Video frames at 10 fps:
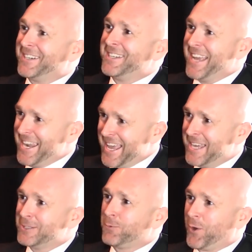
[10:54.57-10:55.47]
You kind of had
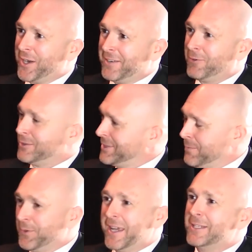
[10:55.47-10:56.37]
us worried. The first couple
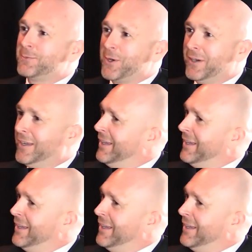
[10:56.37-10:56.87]
of days we're